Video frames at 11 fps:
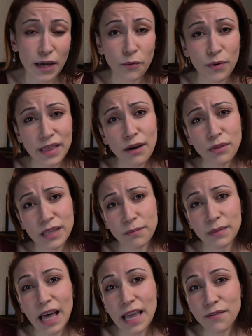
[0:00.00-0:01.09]
Without them,
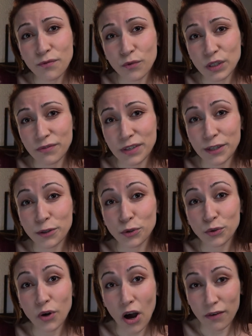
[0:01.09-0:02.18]
life would feel
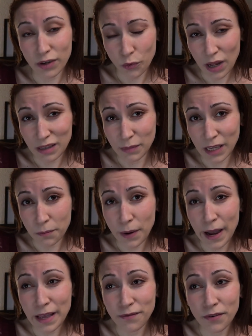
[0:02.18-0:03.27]
too overwhelming
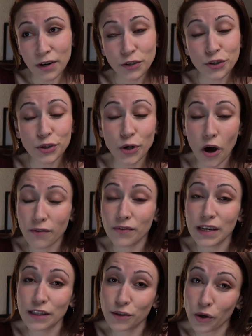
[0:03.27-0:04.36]
by virtue of
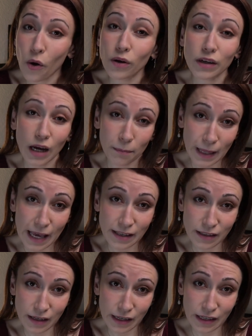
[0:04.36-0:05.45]
its own
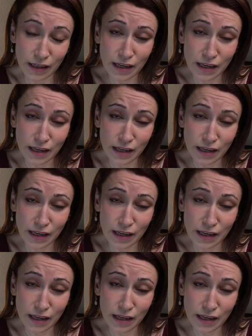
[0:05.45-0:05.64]
complexity.